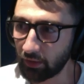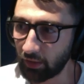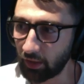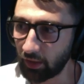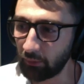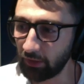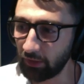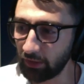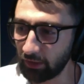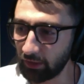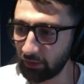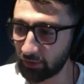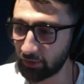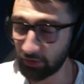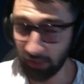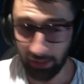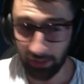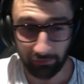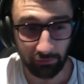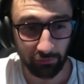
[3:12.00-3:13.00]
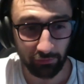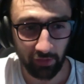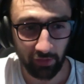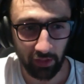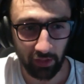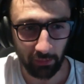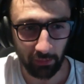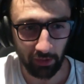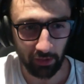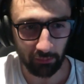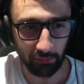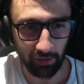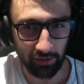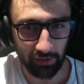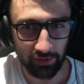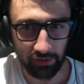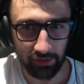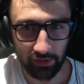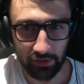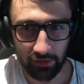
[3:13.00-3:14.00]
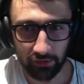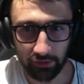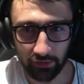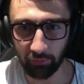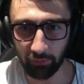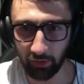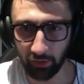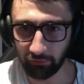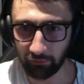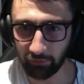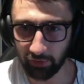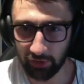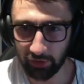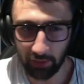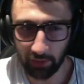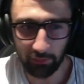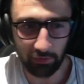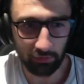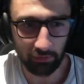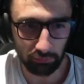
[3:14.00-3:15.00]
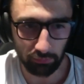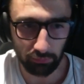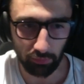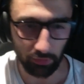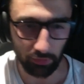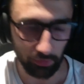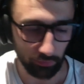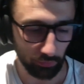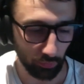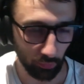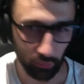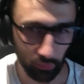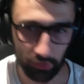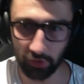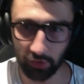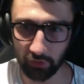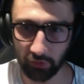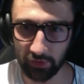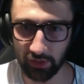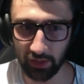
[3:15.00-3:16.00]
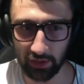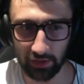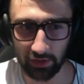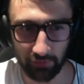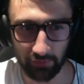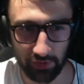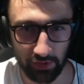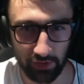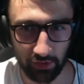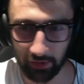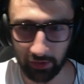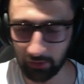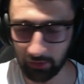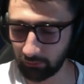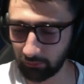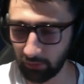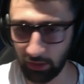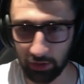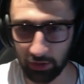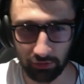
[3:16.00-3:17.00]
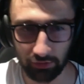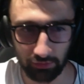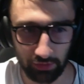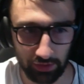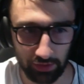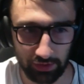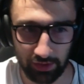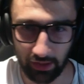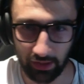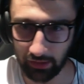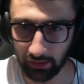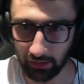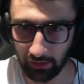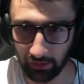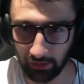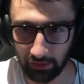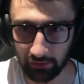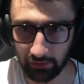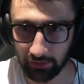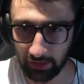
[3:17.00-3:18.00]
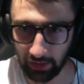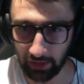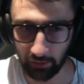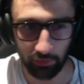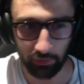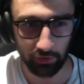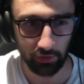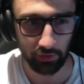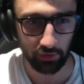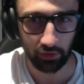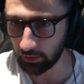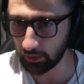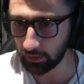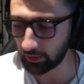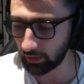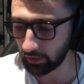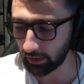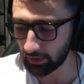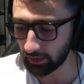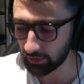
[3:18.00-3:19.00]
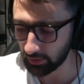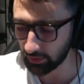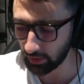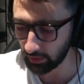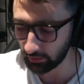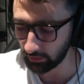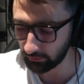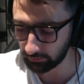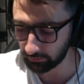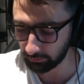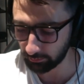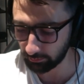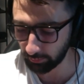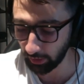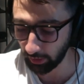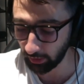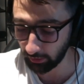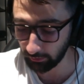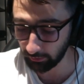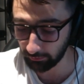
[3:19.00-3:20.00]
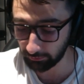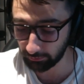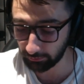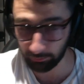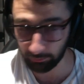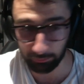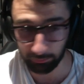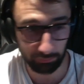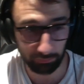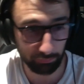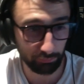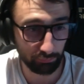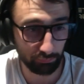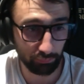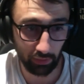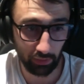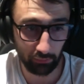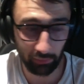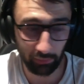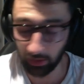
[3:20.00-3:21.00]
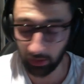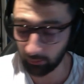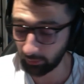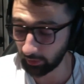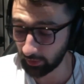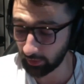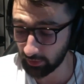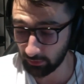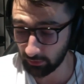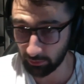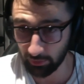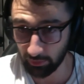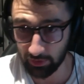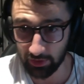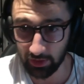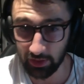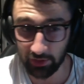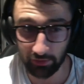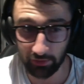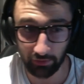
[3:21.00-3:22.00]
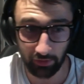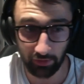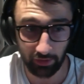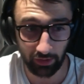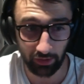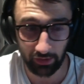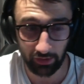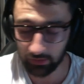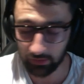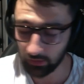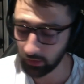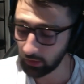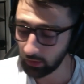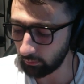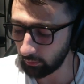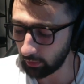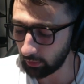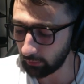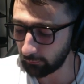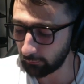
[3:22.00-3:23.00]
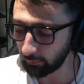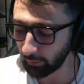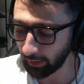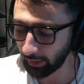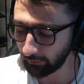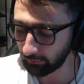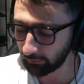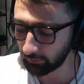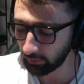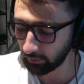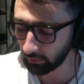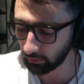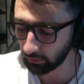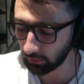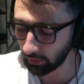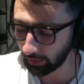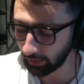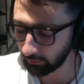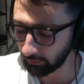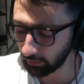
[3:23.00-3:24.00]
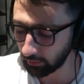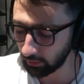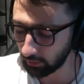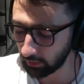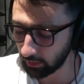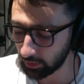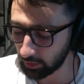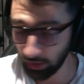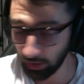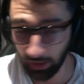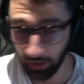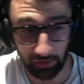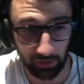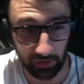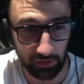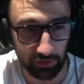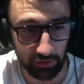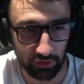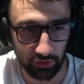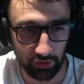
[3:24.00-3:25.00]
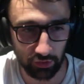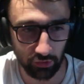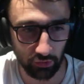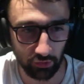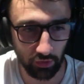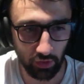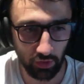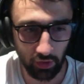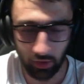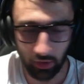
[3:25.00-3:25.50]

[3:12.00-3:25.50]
I mean, you should never forget about the basics. Every time you launch a new section of a site, make sure it is technically sound. That's just kind of part and parcel of procedure, I guess. If you have to have a checklist, sure.